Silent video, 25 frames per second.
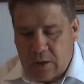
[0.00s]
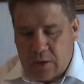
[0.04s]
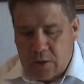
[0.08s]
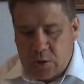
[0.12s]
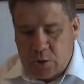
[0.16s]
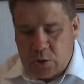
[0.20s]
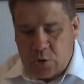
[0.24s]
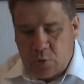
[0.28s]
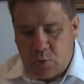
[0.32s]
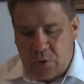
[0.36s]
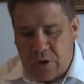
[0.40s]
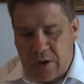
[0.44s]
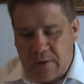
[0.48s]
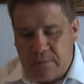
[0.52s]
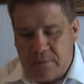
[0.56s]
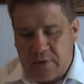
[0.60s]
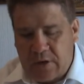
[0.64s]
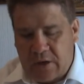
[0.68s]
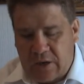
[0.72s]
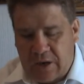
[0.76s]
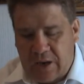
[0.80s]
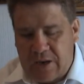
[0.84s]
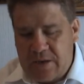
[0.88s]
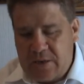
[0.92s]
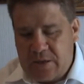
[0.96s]
So we have the
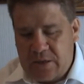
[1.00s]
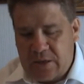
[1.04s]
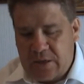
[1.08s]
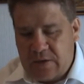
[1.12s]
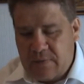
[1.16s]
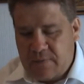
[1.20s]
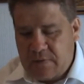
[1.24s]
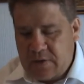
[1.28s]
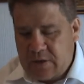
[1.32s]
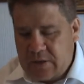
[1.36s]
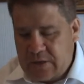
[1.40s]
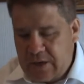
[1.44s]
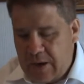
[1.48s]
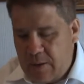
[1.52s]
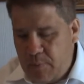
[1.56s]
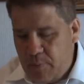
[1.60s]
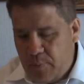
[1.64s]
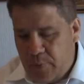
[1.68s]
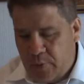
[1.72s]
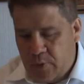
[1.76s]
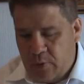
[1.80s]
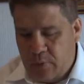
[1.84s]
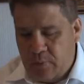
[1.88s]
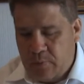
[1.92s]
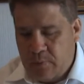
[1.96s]
cleansing of the
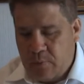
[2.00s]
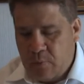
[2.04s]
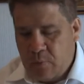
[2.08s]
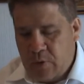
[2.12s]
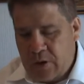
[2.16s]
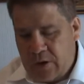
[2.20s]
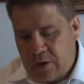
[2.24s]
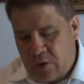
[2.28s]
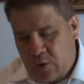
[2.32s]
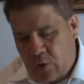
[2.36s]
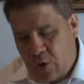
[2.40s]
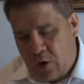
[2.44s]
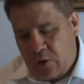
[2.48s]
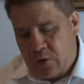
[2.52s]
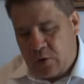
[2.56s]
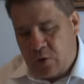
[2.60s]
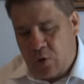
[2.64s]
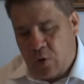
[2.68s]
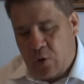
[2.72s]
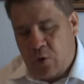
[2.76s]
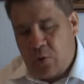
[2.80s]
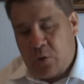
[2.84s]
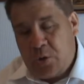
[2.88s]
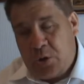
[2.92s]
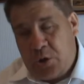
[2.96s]
temple when God
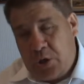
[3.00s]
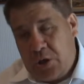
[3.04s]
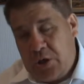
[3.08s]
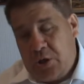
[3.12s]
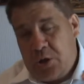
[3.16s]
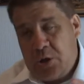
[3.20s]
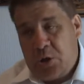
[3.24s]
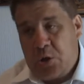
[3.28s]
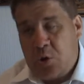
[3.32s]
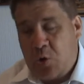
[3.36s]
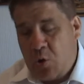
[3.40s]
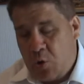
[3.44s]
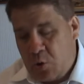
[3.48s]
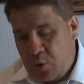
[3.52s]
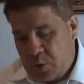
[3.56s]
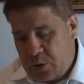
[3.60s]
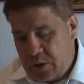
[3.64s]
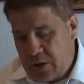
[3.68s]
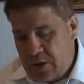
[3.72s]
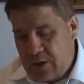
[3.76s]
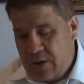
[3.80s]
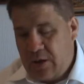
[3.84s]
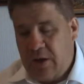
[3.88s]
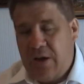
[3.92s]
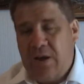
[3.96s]
got Jesus goes
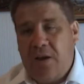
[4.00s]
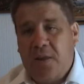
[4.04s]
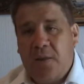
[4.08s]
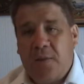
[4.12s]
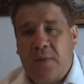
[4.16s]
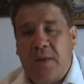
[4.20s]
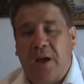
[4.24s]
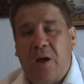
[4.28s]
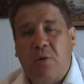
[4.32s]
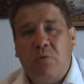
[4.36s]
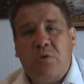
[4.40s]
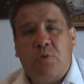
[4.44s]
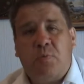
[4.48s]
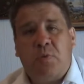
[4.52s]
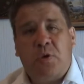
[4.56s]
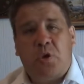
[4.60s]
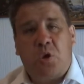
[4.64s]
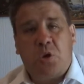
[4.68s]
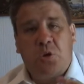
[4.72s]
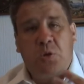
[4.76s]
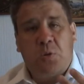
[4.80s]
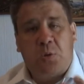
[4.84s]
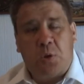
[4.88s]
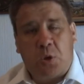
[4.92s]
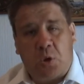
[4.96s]
in. That was
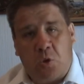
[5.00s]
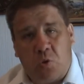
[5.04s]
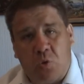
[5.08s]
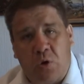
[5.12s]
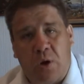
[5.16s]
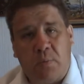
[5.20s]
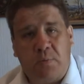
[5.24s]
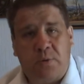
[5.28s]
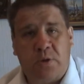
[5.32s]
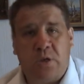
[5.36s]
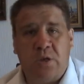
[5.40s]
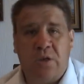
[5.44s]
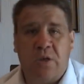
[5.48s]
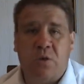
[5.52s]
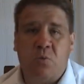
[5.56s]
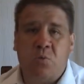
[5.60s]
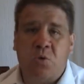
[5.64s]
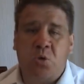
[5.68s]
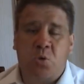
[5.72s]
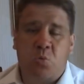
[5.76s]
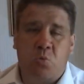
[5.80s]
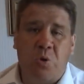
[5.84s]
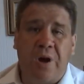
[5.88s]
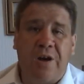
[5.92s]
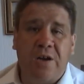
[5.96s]
because of the corruption. It
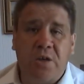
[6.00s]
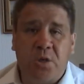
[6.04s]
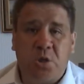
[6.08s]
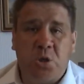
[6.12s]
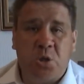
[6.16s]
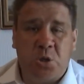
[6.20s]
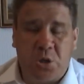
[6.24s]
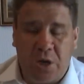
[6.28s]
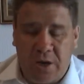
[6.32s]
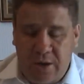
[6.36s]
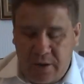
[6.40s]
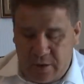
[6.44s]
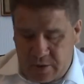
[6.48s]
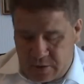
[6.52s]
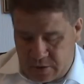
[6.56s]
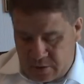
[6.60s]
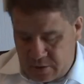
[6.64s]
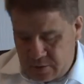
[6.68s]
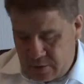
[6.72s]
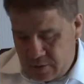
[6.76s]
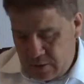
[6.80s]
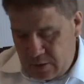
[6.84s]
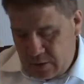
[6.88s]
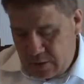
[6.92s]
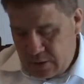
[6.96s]
was righteous
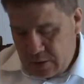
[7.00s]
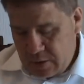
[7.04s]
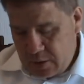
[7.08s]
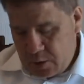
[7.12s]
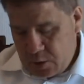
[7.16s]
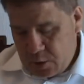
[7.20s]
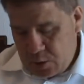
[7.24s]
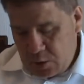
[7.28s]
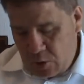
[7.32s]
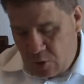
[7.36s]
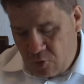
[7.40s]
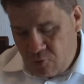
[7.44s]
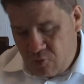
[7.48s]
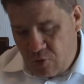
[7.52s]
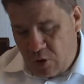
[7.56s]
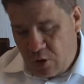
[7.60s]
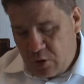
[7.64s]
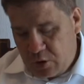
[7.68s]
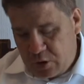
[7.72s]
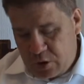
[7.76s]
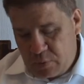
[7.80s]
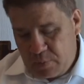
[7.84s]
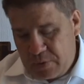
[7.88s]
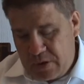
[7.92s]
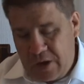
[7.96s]
anger. It's not
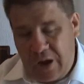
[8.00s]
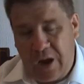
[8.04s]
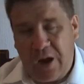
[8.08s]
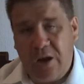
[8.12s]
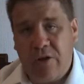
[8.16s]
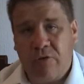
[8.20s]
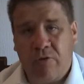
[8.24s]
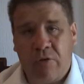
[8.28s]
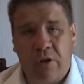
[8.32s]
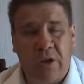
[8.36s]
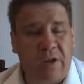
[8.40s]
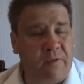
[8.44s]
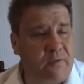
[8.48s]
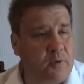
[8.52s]
wrong to be angry.